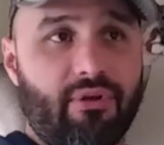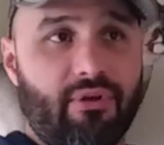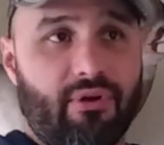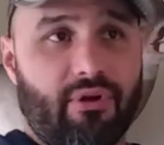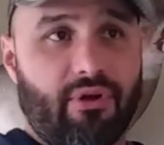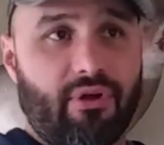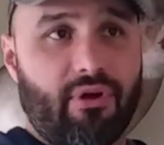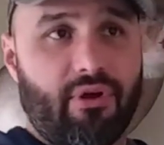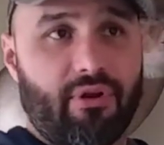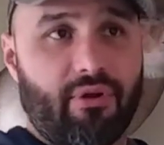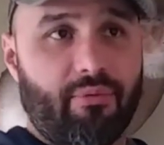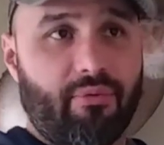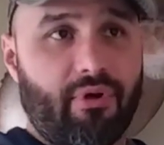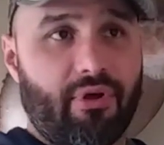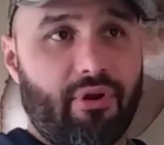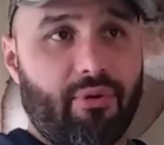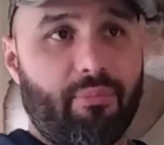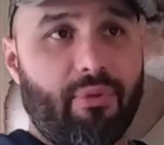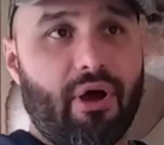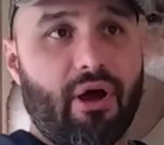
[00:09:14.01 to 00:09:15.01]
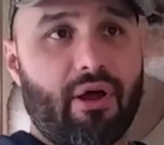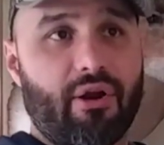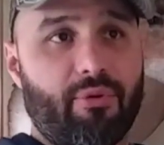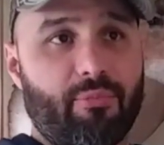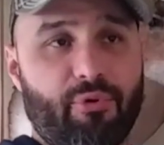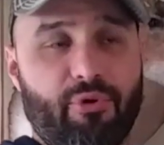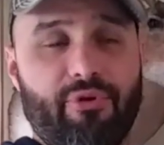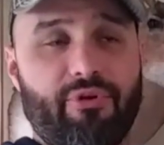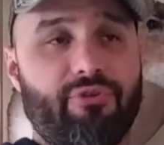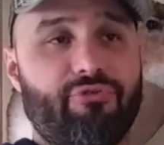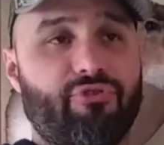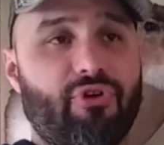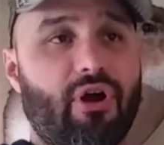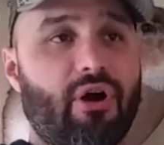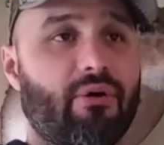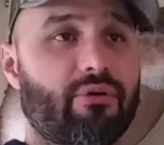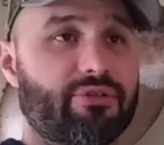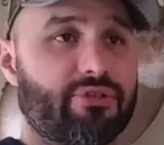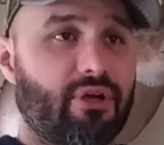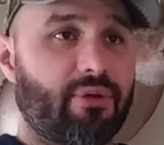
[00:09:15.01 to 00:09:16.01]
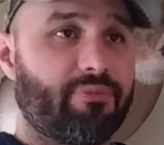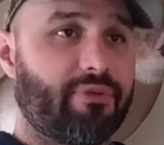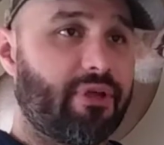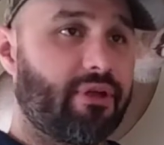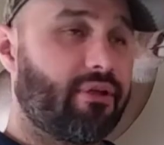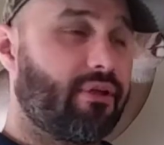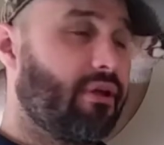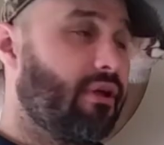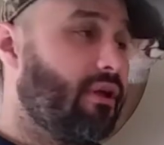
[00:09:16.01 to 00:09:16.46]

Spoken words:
on a bottom or in a draw or something,